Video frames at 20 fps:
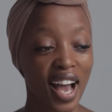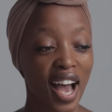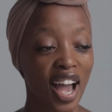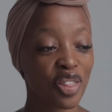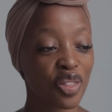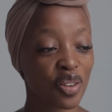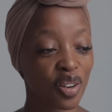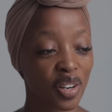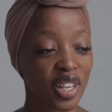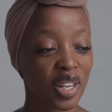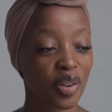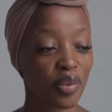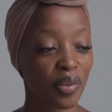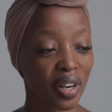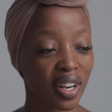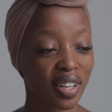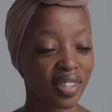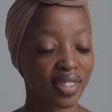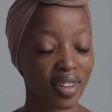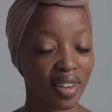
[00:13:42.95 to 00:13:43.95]
I thought he
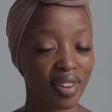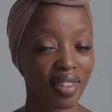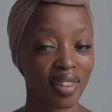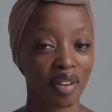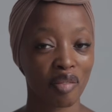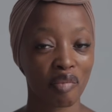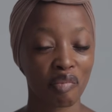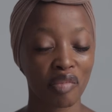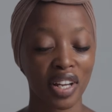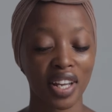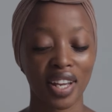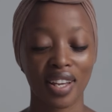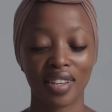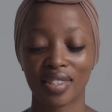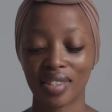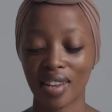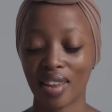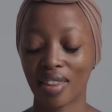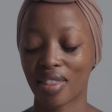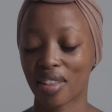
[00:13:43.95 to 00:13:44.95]
wouldn't send them, but he
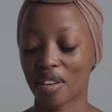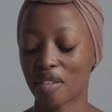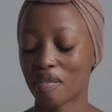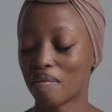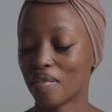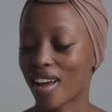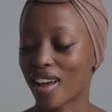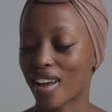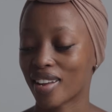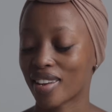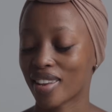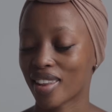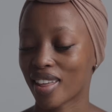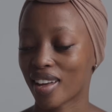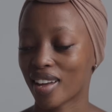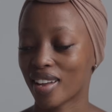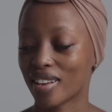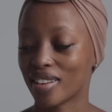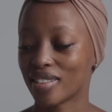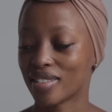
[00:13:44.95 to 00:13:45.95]
sent them. And
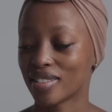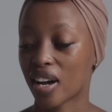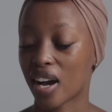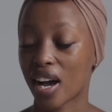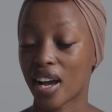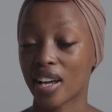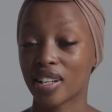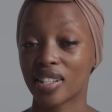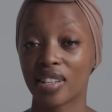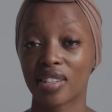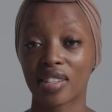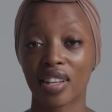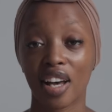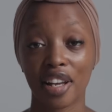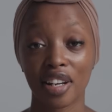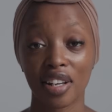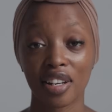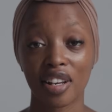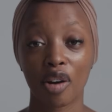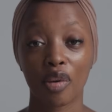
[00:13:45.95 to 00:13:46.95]
then I
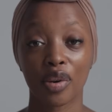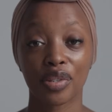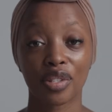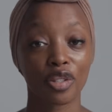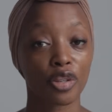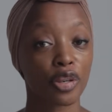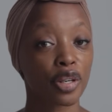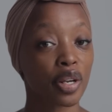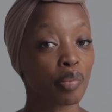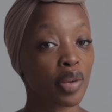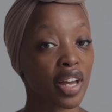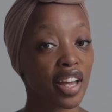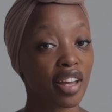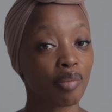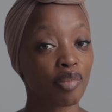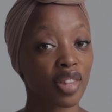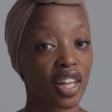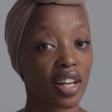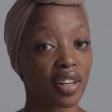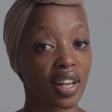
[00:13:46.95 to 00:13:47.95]
decided I wasn't gonna pay
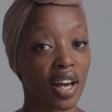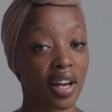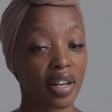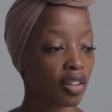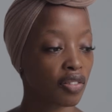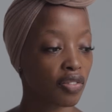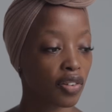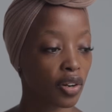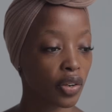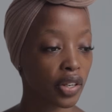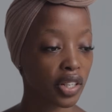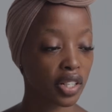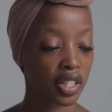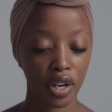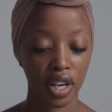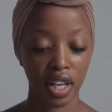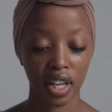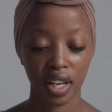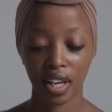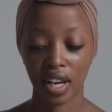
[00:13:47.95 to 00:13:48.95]
him that night. The following
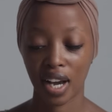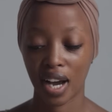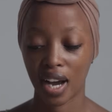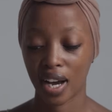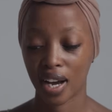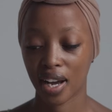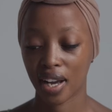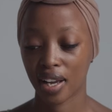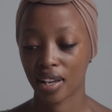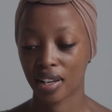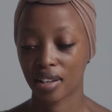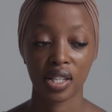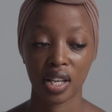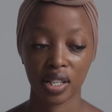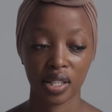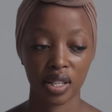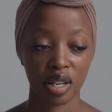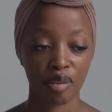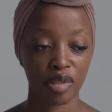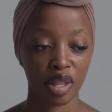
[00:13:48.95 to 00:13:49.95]
morning, I
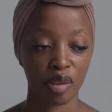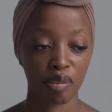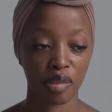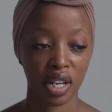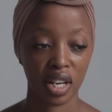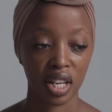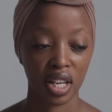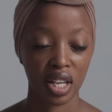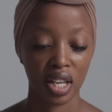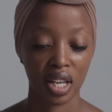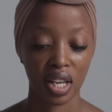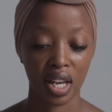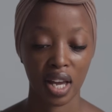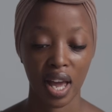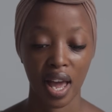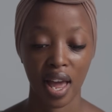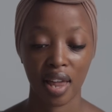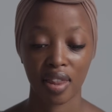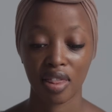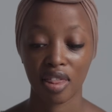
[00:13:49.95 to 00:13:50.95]
sent him the money.
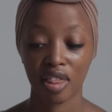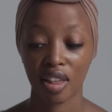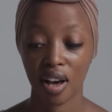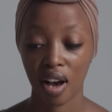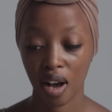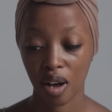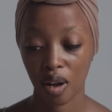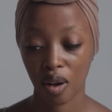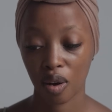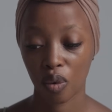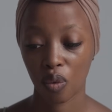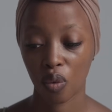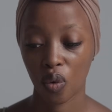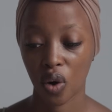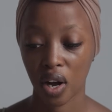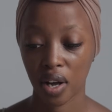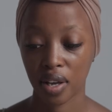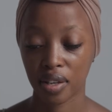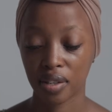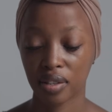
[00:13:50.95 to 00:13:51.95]
And that
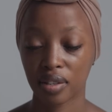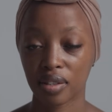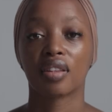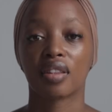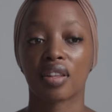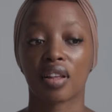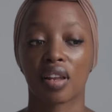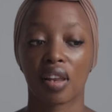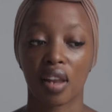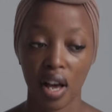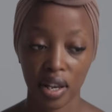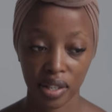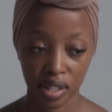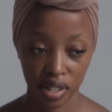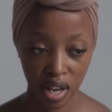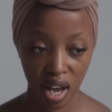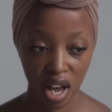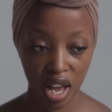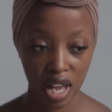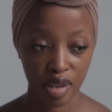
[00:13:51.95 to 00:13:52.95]
was the last
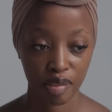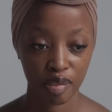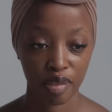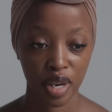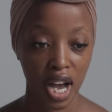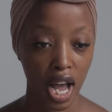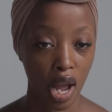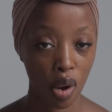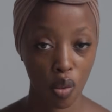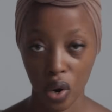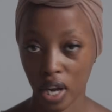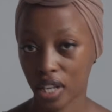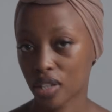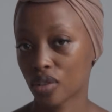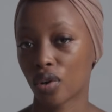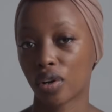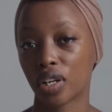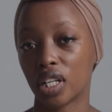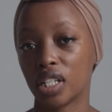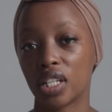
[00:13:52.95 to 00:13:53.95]
time I
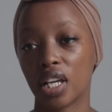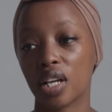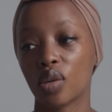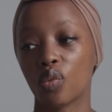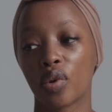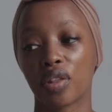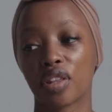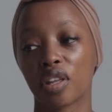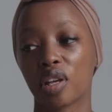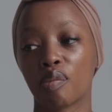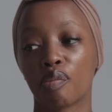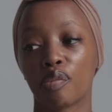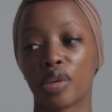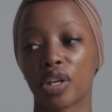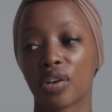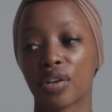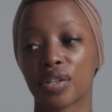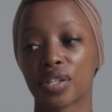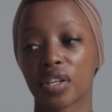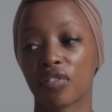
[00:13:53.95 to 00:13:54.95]
went on a date with him
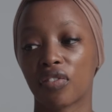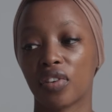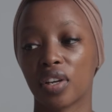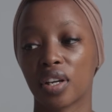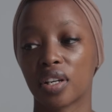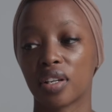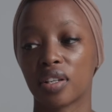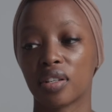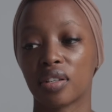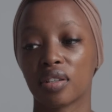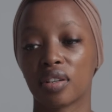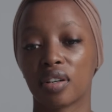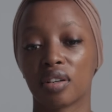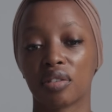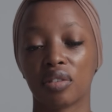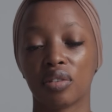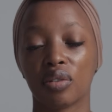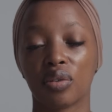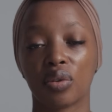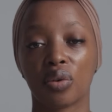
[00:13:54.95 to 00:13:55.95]
because I figured,
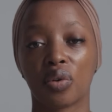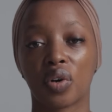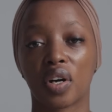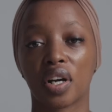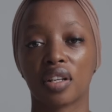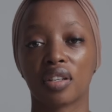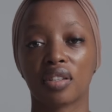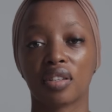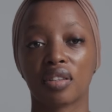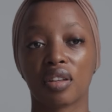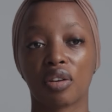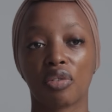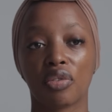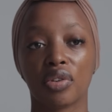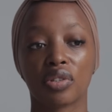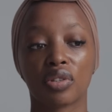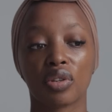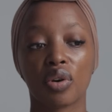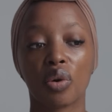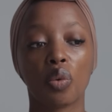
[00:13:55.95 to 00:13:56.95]
you know what, there
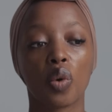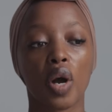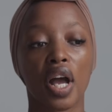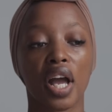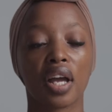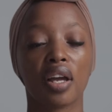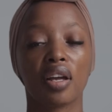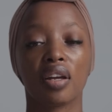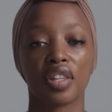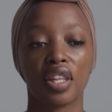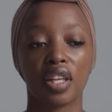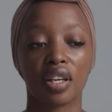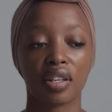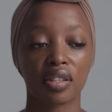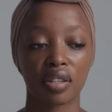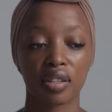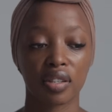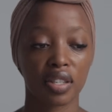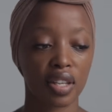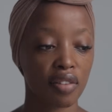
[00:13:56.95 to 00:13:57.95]
is no way
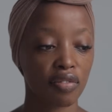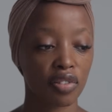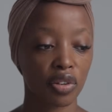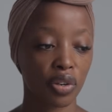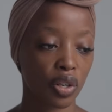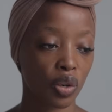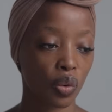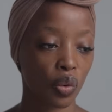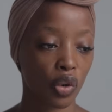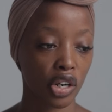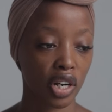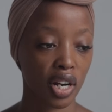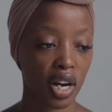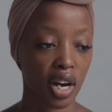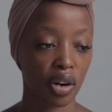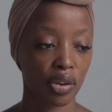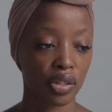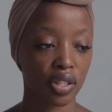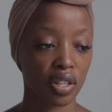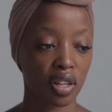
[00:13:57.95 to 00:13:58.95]
this is ever gonna work
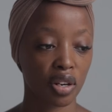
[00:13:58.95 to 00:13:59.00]
out.